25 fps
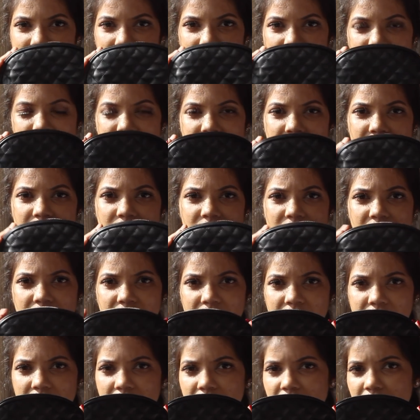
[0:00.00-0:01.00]
nice.
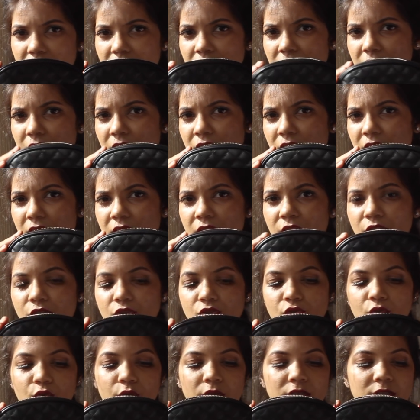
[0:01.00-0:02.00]

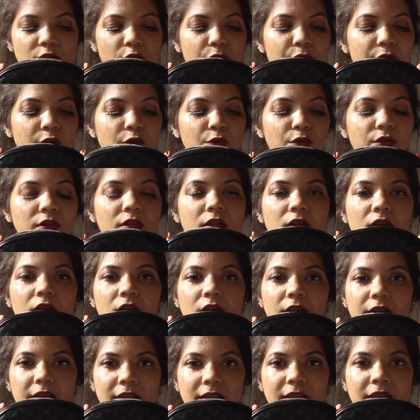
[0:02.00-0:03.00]
So it's of a good,
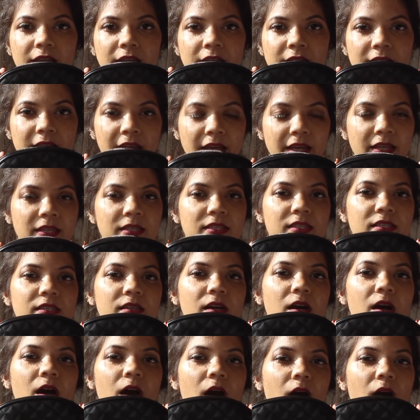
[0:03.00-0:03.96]
really nice,